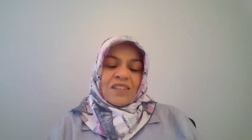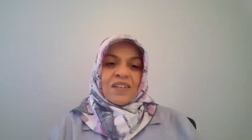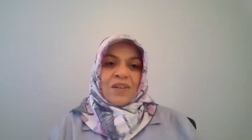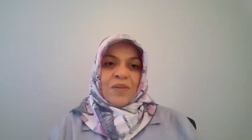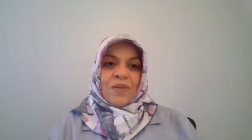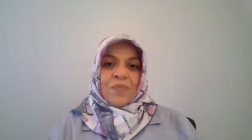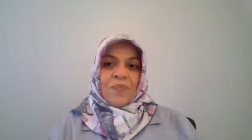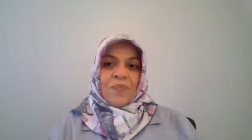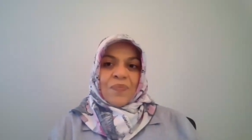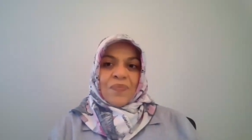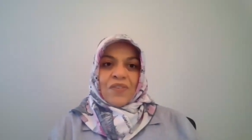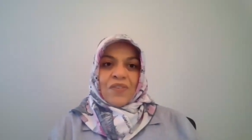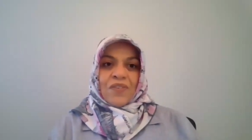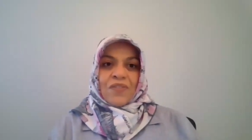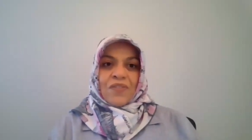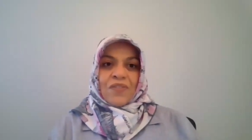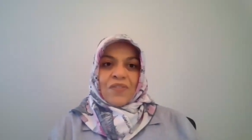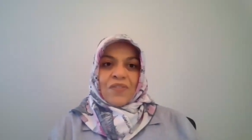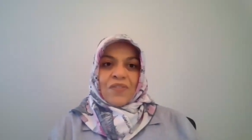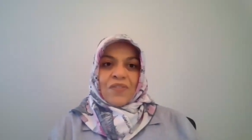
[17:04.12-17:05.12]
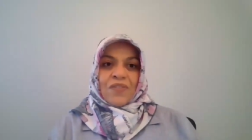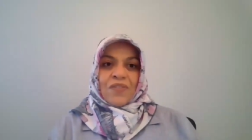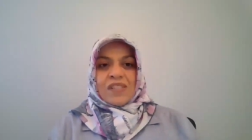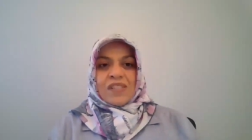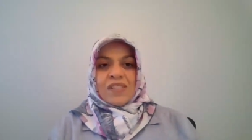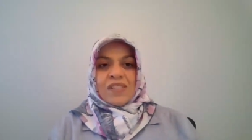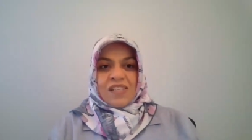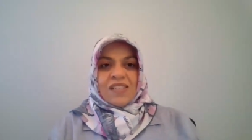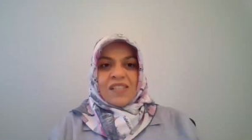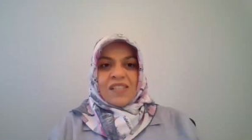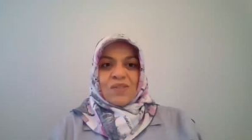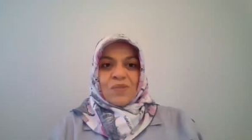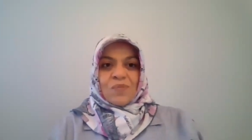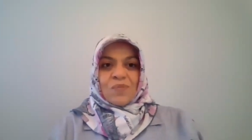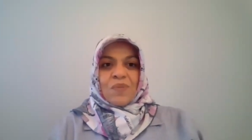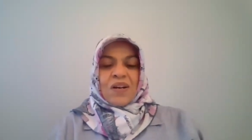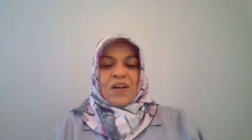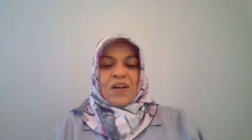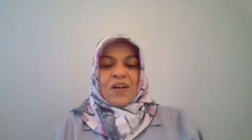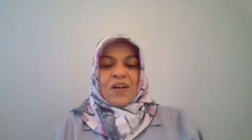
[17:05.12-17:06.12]
from overseas to
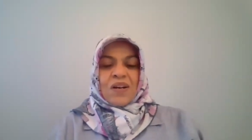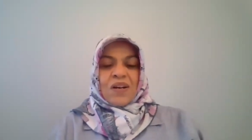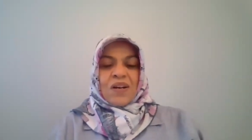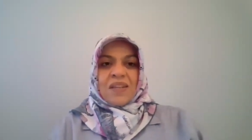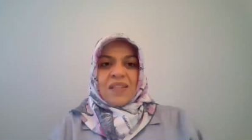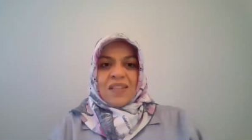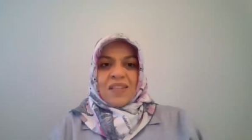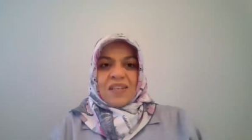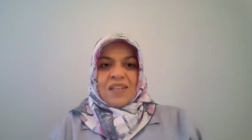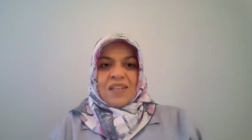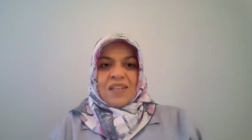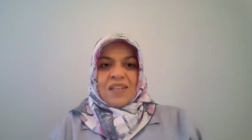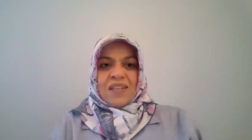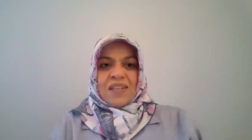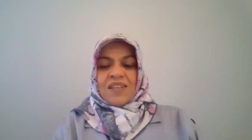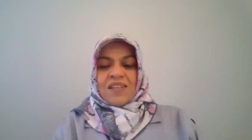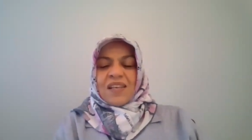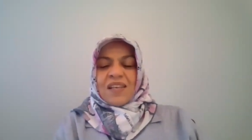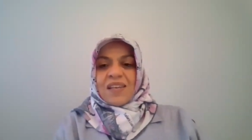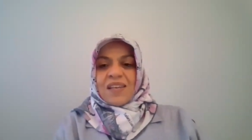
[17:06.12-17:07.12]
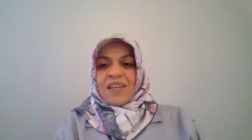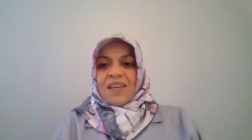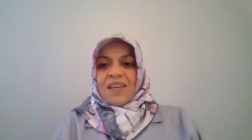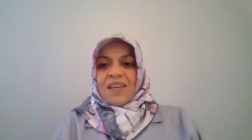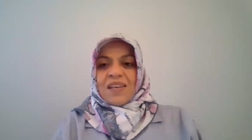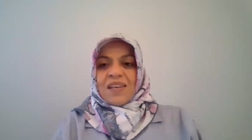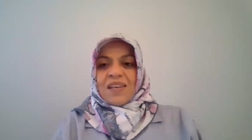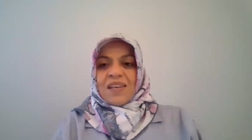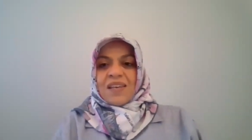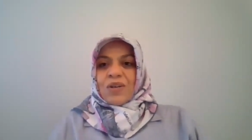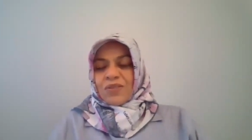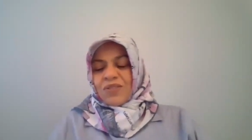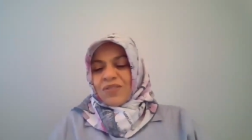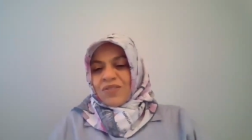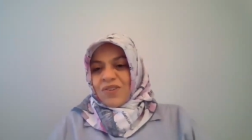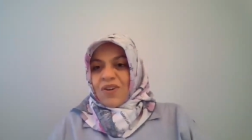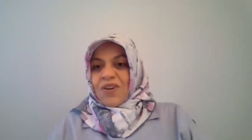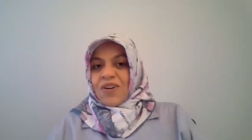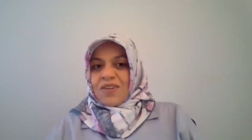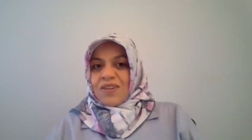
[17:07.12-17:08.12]
participate in study. We could
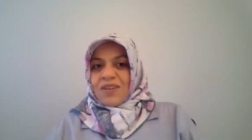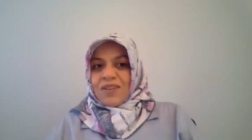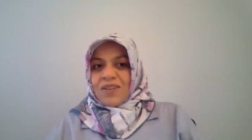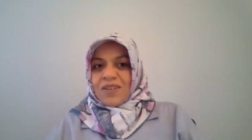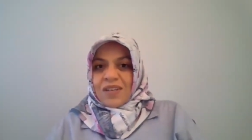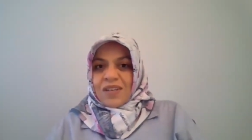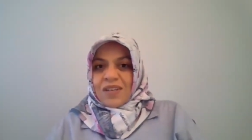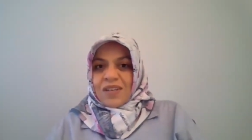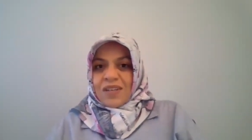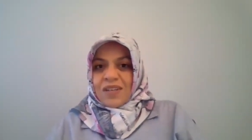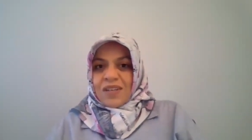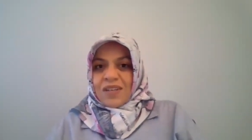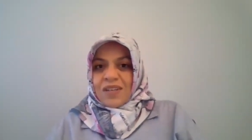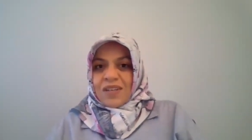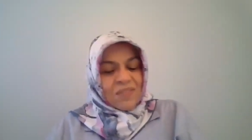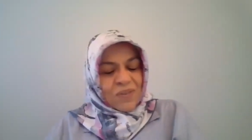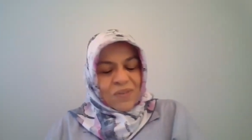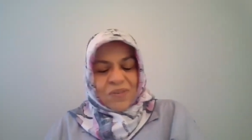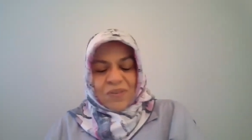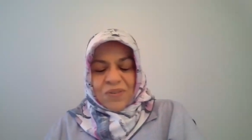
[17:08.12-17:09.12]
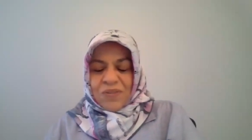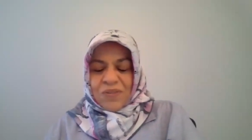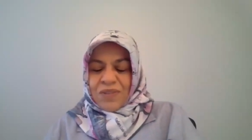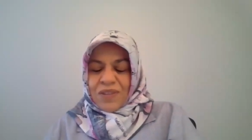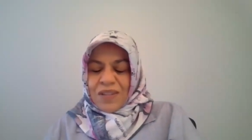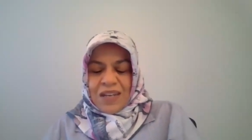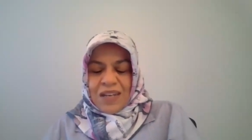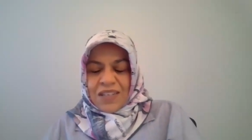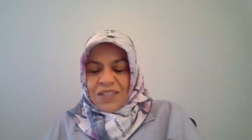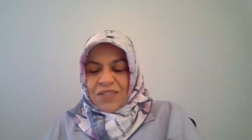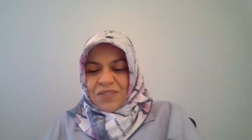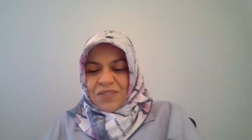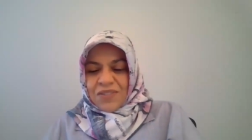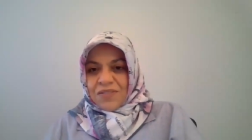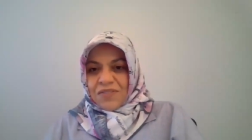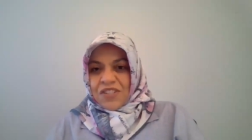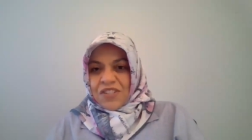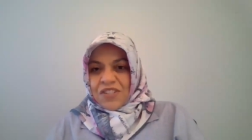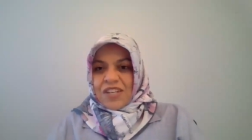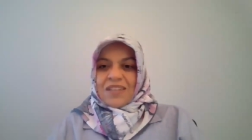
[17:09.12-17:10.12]
talk, I mean, if you would like to
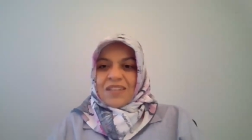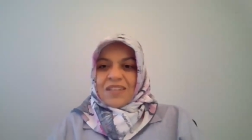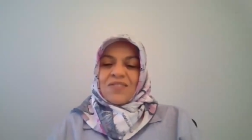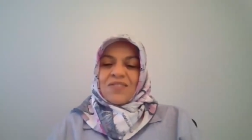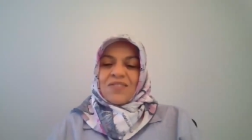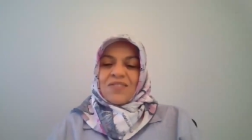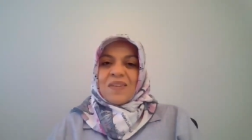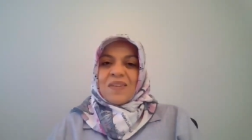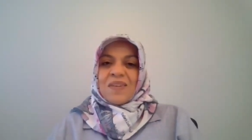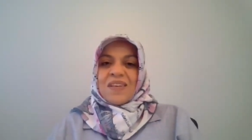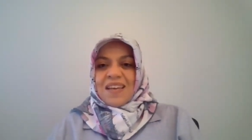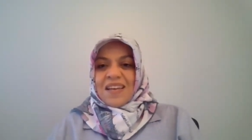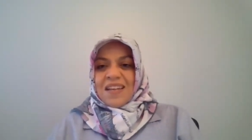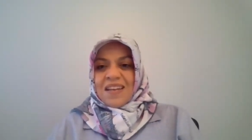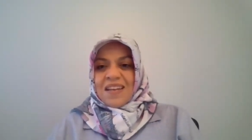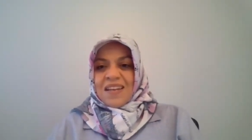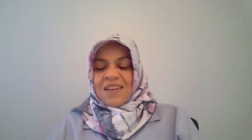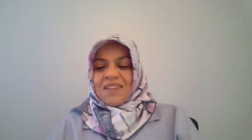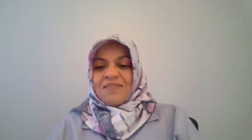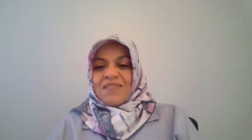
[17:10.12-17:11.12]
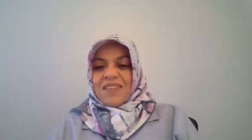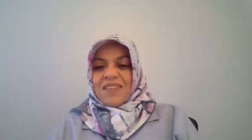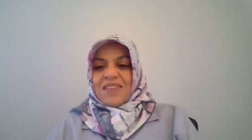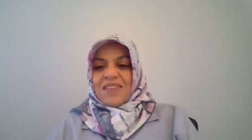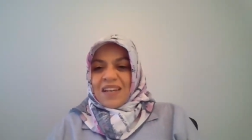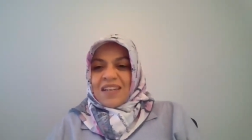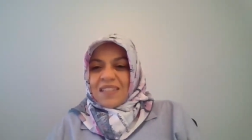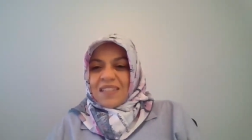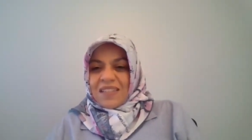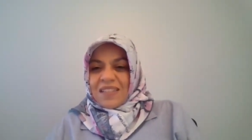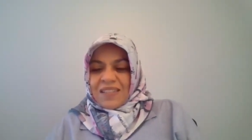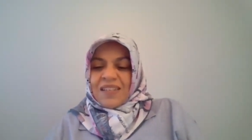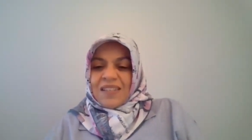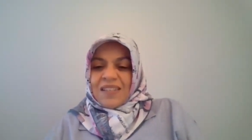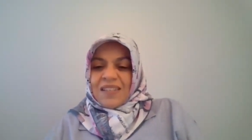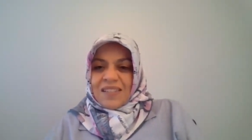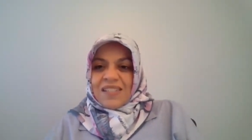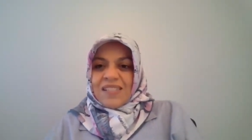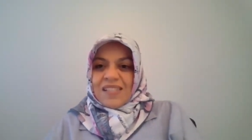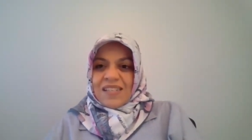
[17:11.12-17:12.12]
reach out to me, then we can
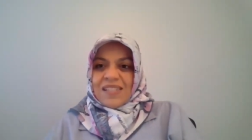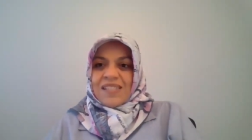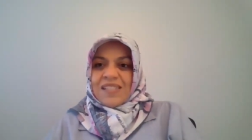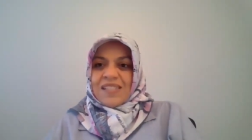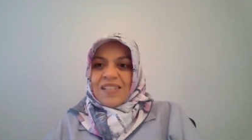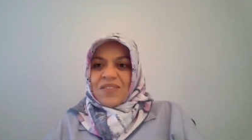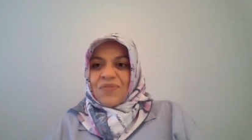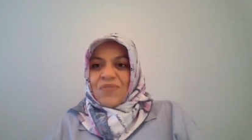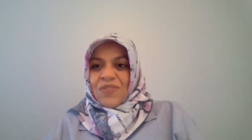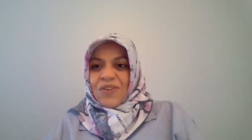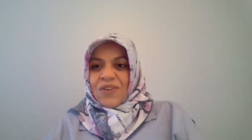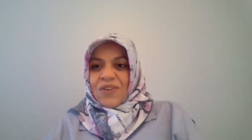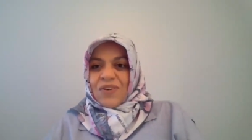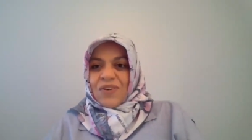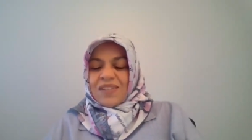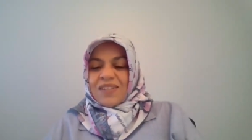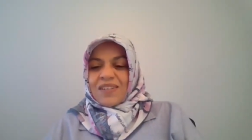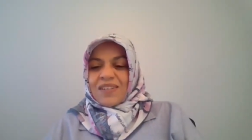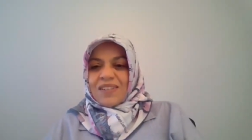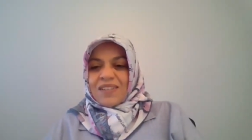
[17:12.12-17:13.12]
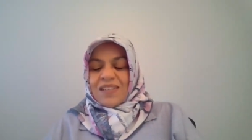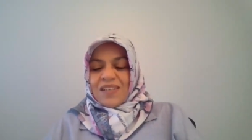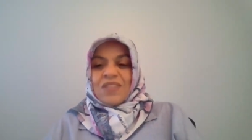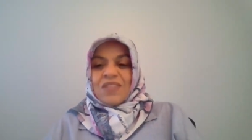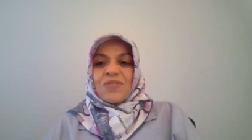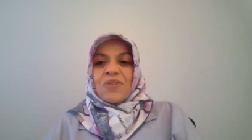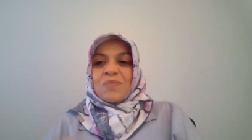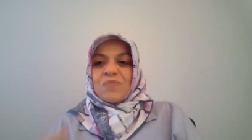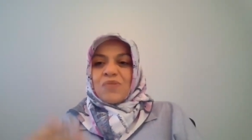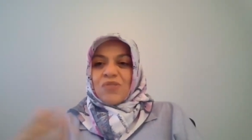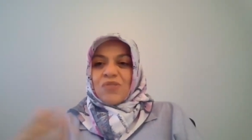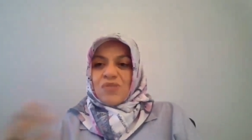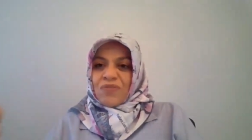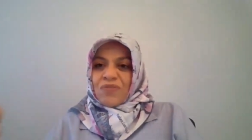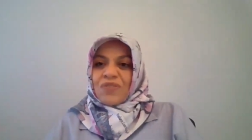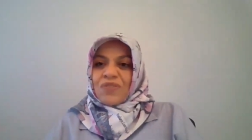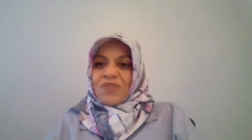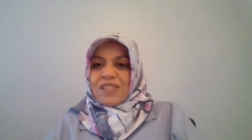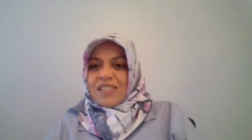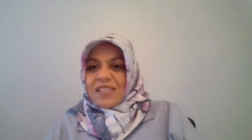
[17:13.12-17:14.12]
discuss it further in terms of
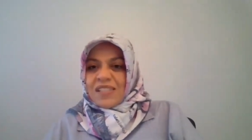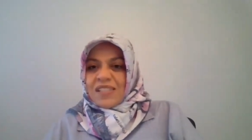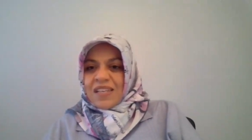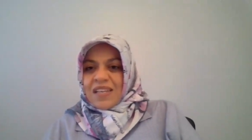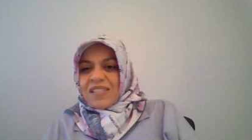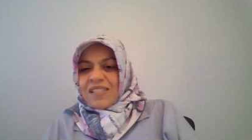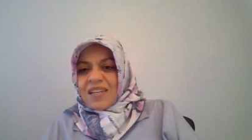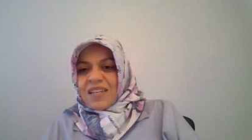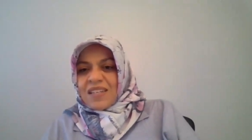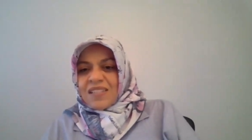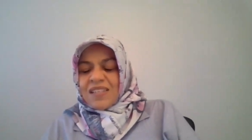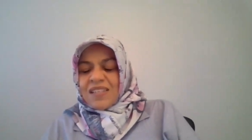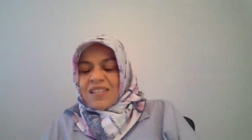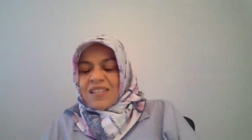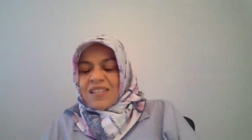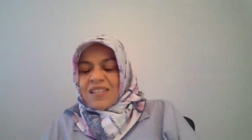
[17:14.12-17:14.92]
logistics and such.